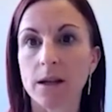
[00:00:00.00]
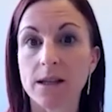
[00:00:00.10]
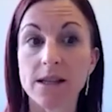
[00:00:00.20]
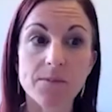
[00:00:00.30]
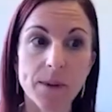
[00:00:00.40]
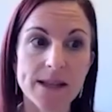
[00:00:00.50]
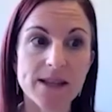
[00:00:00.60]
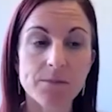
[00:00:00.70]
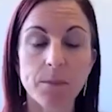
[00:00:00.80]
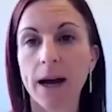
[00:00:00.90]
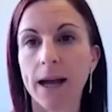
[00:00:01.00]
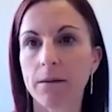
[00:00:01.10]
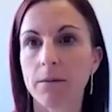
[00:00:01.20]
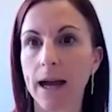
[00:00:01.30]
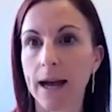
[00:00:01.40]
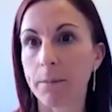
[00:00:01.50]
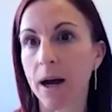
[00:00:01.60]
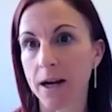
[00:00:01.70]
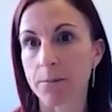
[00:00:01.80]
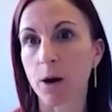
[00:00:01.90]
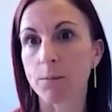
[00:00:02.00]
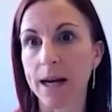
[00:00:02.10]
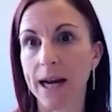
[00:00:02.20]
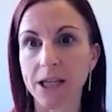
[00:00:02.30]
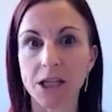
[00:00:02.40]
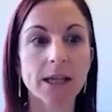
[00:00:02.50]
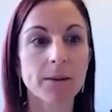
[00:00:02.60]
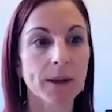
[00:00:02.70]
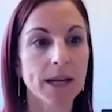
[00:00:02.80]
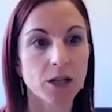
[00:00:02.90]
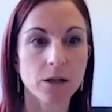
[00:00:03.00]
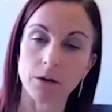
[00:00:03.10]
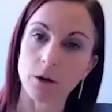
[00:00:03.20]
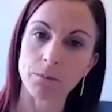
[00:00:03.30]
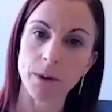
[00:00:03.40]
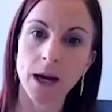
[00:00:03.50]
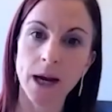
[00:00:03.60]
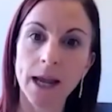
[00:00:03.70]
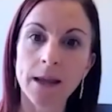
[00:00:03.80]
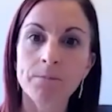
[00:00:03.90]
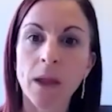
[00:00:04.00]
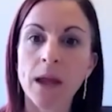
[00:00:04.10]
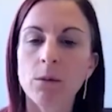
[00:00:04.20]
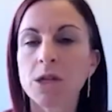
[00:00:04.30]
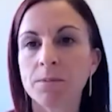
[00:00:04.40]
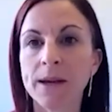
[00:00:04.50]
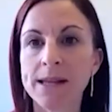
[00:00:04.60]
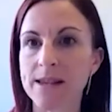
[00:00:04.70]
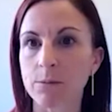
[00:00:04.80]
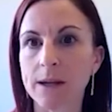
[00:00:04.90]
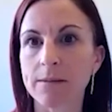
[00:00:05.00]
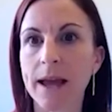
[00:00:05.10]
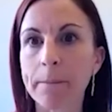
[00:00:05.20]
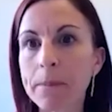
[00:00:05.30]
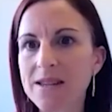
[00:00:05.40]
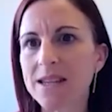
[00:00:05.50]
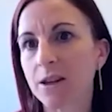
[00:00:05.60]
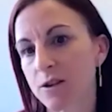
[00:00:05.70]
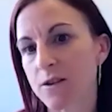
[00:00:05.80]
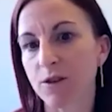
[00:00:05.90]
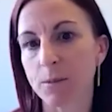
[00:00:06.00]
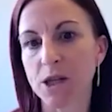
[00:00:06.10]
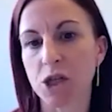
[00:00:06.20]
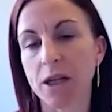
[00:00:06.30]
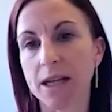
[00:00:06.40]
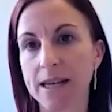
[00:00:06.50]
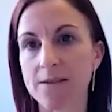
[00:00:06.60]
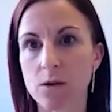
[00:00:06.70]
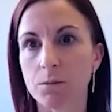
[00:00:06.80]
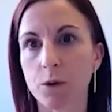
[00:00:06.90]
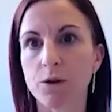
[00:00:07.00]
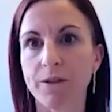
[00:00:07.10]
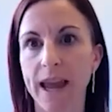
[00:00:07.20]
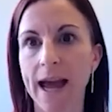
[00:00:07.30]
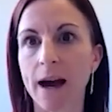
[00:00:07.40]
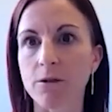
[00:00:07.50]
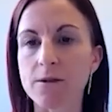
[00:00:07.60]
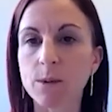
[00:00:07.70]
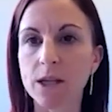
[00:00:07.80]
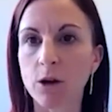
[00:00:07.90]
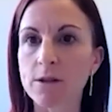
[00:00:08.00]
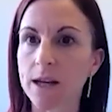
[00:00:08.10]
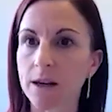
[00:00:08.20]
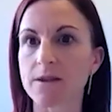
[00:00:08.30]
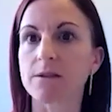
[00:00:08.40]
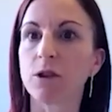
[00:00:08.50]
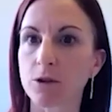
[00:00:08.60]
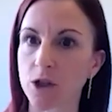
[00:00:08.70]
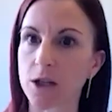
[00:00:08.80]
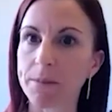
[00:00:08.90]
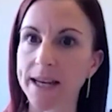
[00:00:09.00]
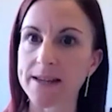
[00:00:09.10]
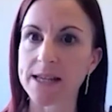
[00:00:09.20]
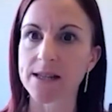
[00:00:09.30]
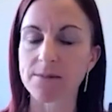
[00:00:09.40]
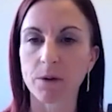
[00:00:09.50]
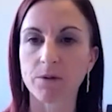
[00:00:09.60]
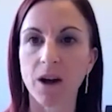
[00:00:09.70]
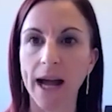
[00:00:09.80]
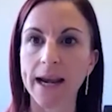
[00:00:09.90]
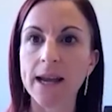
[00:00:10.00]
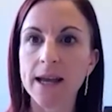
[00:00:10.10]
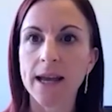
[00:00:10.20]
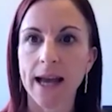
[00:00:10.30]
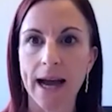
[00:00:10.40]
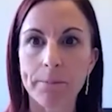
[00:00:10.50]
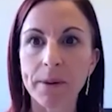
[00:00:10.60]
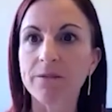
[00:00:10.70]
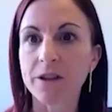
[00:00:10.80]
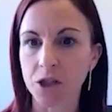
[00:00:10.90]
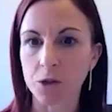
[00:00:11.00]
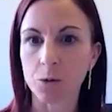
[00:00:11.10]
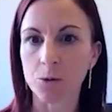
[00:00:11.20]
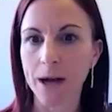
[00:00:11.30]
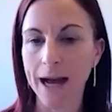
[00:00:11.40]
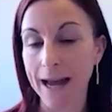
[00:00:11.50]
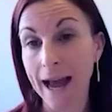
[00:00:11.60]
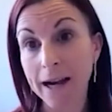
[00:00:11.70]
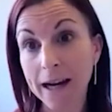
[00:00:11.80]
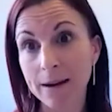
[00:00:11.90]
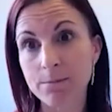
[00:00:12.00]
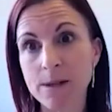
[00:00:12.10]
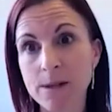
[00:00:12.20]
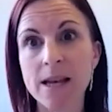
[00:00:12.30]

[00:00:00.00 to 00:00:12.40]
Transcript: dispensed by our Māori population compared to non-Māori, which means that we're then missing lots of opportunities to improve their health. So we know that lots of long-term medicines provide beneficial outcomes,